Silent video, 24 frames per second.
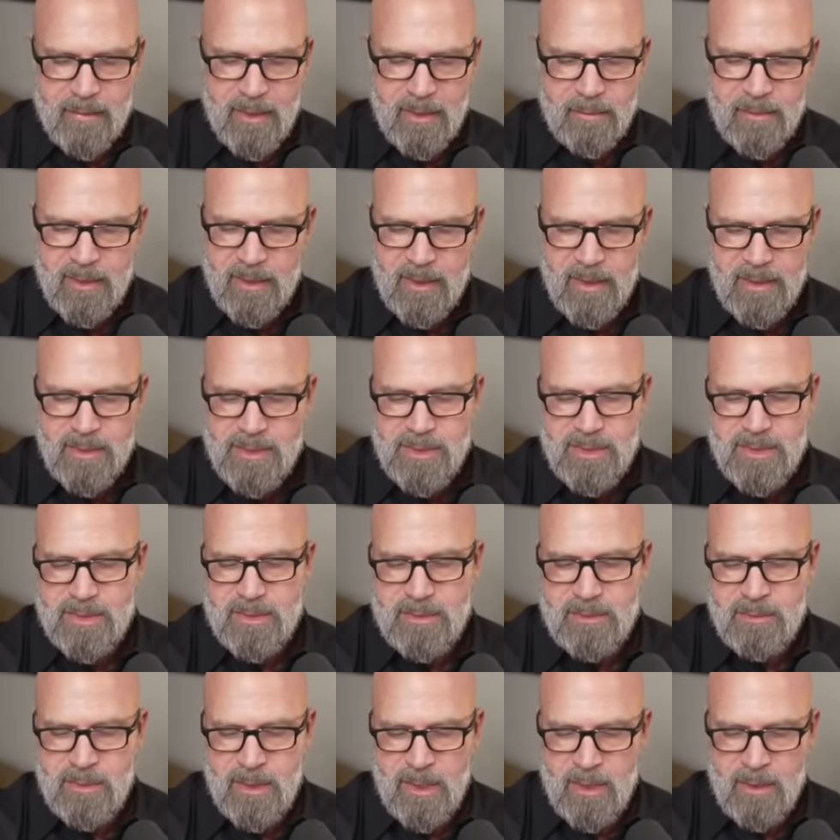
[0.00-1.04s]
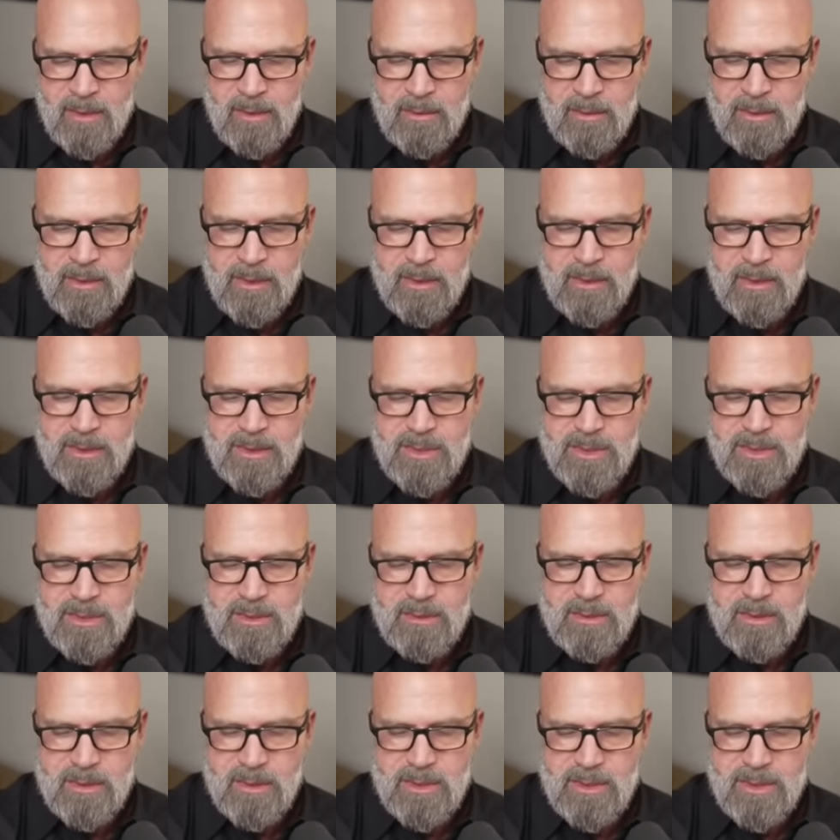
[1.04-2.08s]
And because, you know, it's
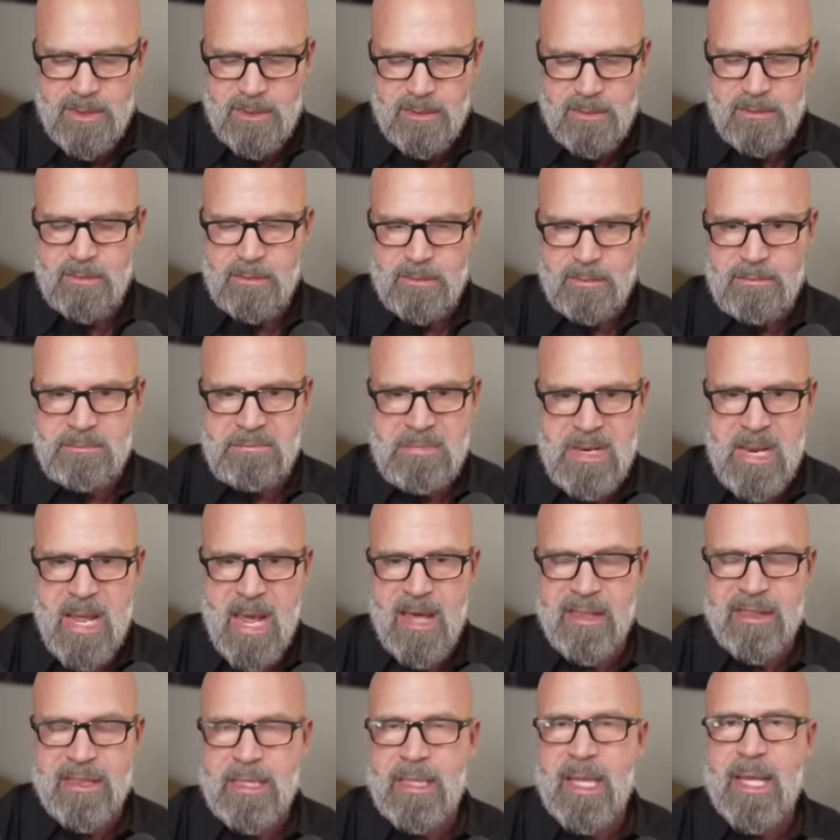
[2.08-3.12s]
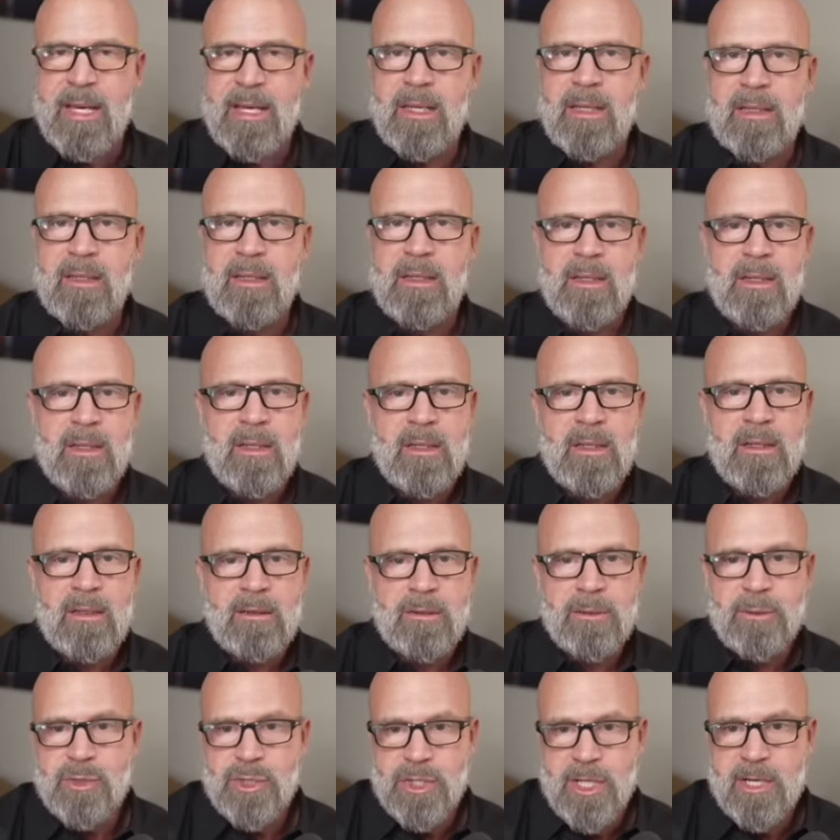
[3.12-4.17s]
athletic,
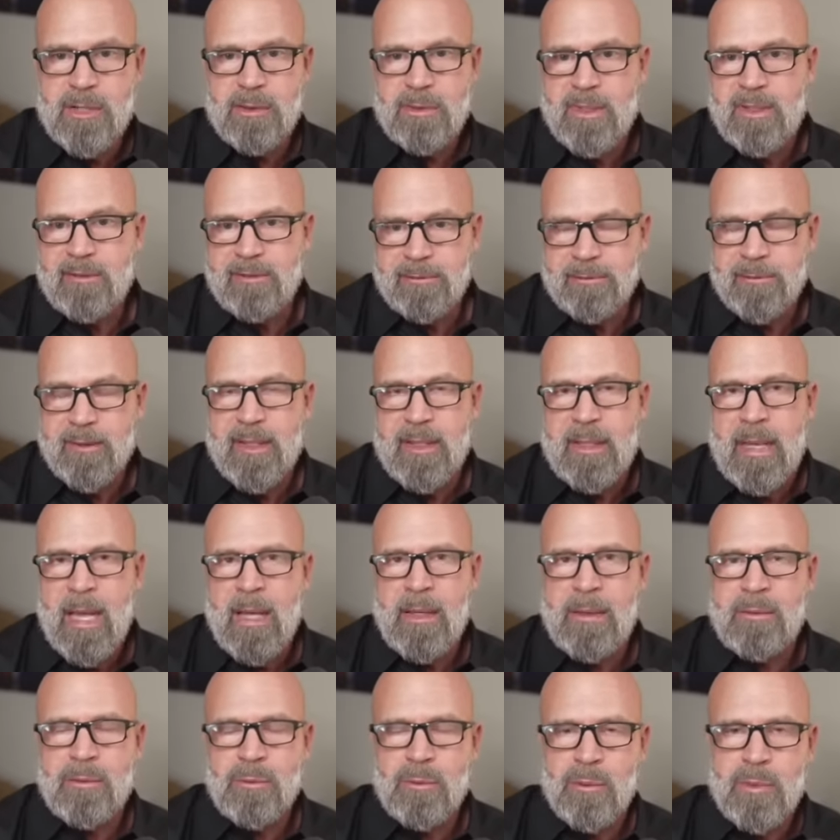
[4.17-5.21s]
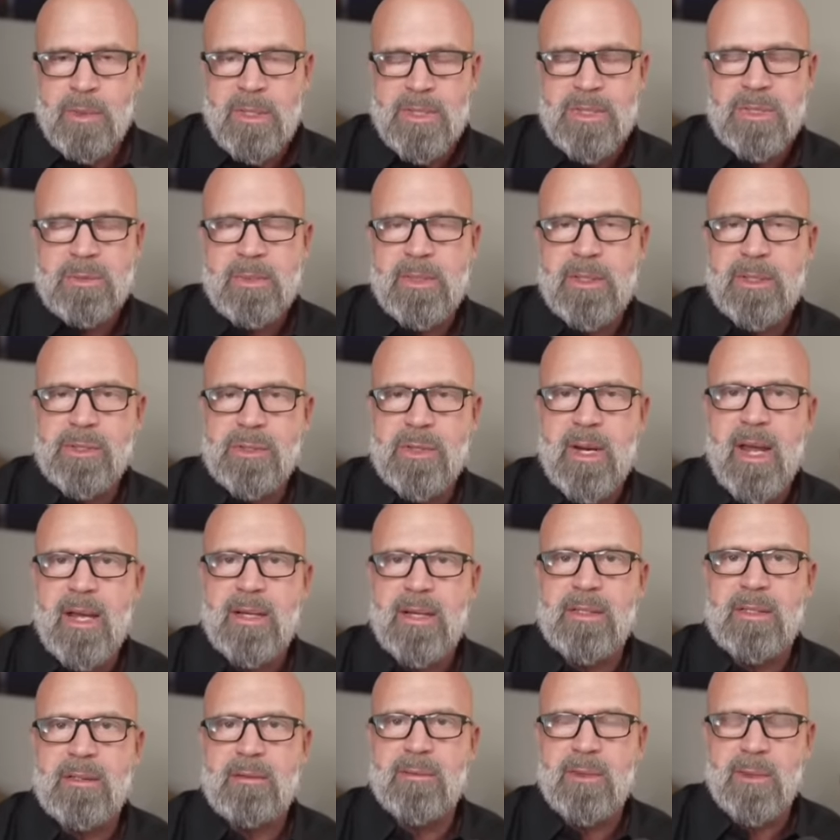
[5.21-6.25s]
they're generally fit and reasonably
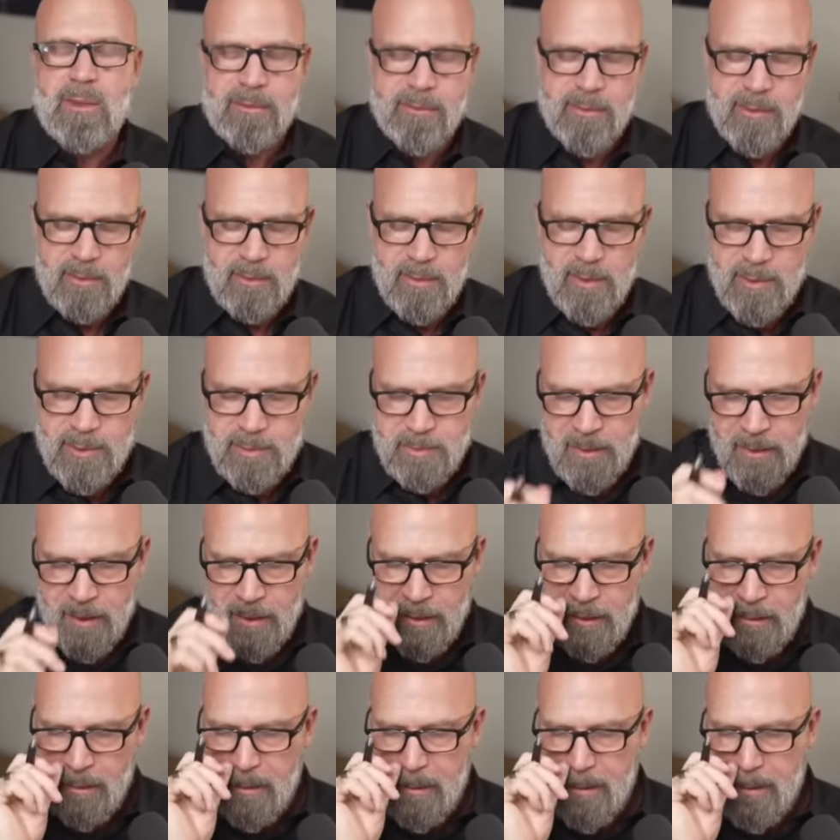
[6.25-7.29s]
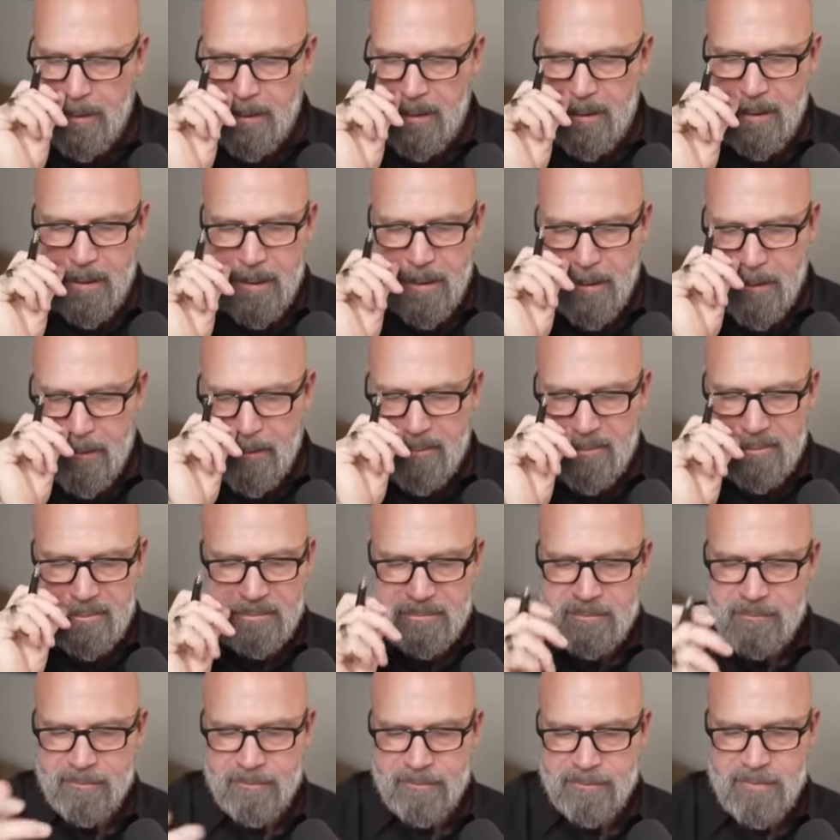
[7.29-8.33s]
attractive, you know, for the most part,
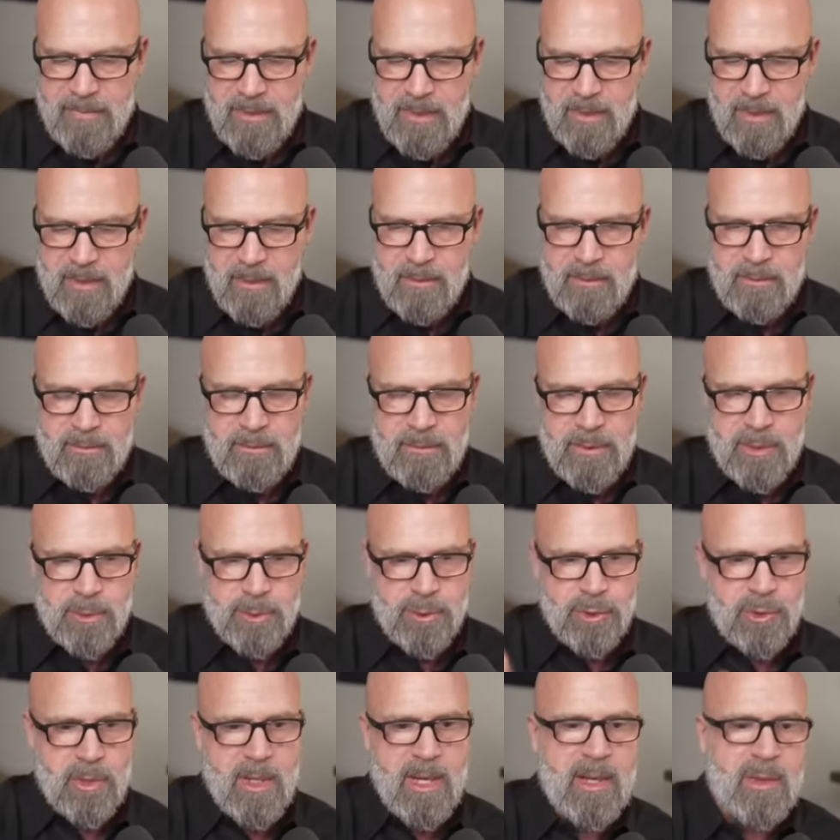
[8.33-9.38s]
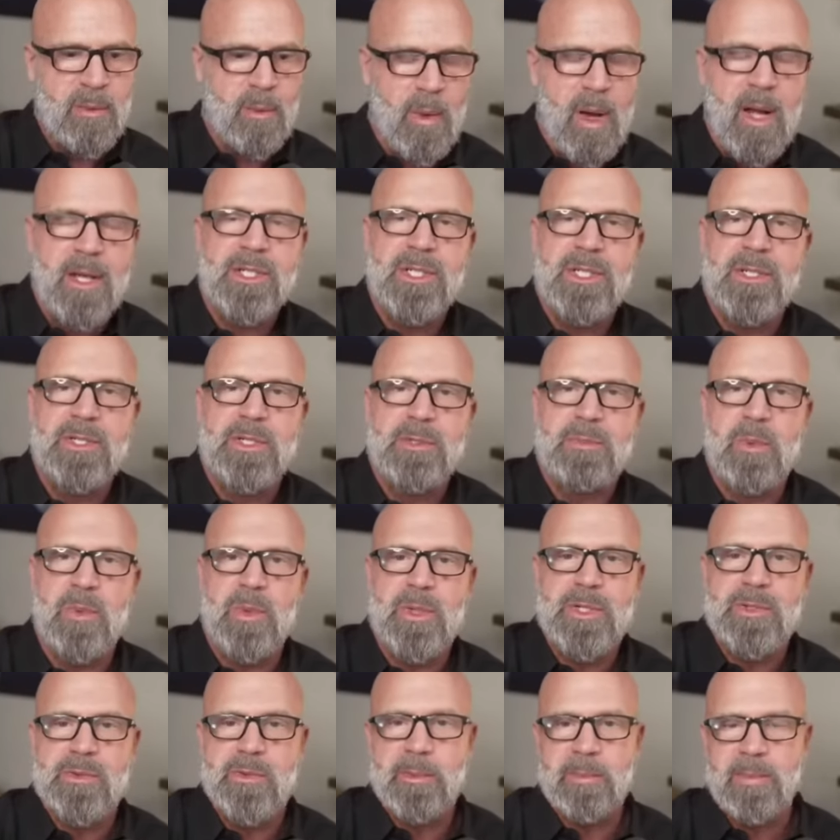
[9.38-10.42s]
you know, so trade watching
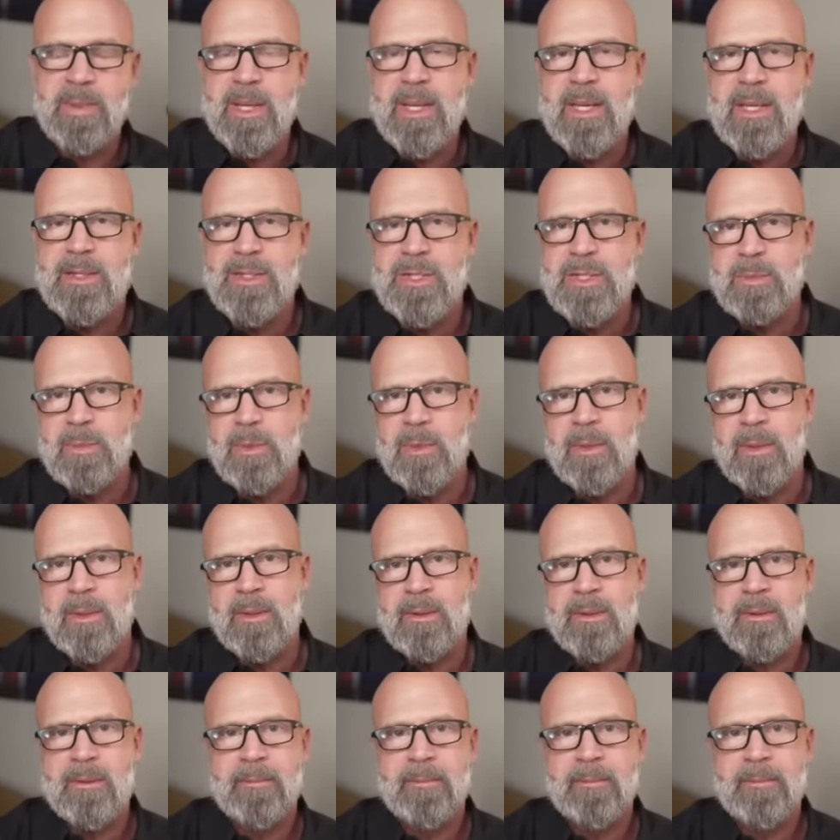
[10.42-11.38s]
sports for playing a sport.